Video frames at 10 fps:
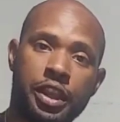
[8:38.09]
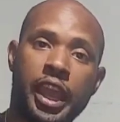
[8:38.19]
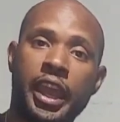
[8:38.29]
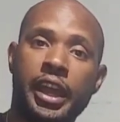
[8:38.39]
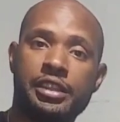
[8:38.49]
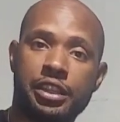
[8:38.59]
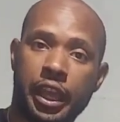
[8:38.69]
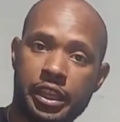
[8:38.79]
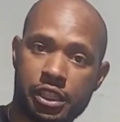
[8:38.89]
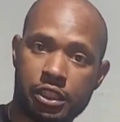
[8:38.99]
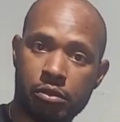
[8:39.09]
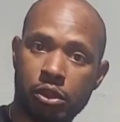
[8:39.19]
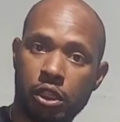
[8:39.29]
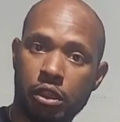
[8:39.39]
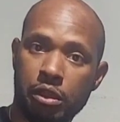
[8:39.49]
the AICS
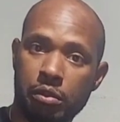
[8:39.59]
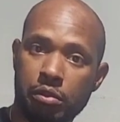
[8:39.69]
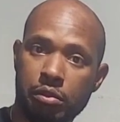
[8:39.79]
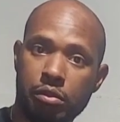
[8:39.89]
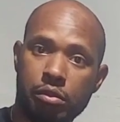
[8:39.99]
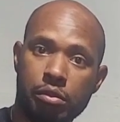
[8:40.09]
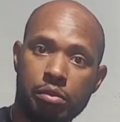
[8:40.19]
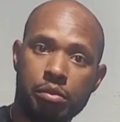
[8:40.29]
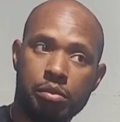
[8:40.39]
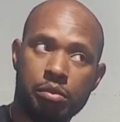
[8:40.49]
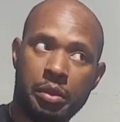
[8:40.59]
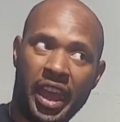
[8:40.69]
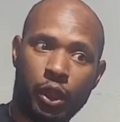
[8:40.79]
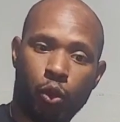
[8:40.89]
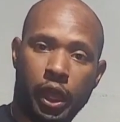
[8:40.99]

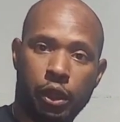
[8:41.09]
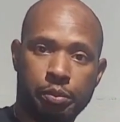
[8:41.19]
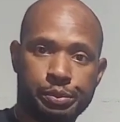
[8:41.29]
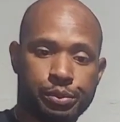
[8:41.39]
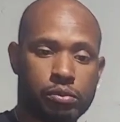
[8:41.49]
magwell.